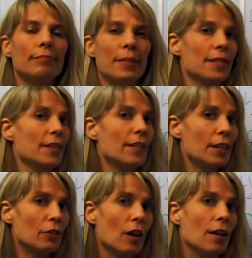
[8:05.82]
missing
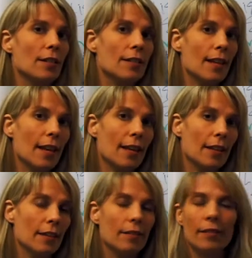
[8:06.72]
electrons,
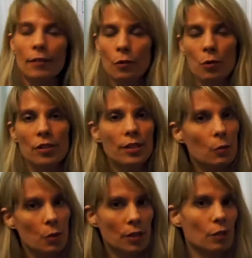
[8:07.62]
and of course
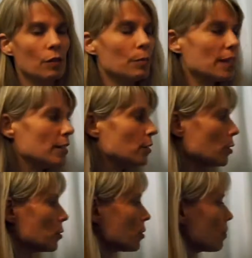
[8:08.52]
it wants to replace
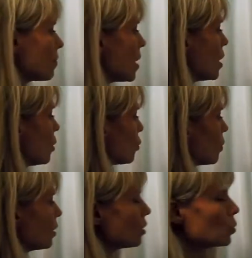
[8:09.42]
those. So
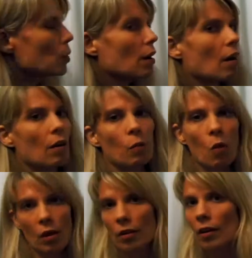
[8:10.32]
this is where our
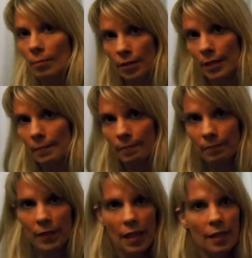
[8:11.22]
water comes
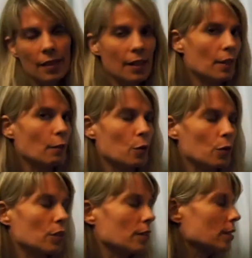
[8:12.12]
in the
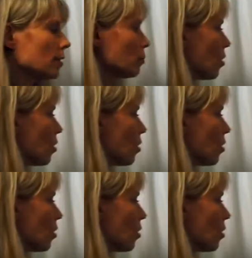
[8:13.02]
photosynthesis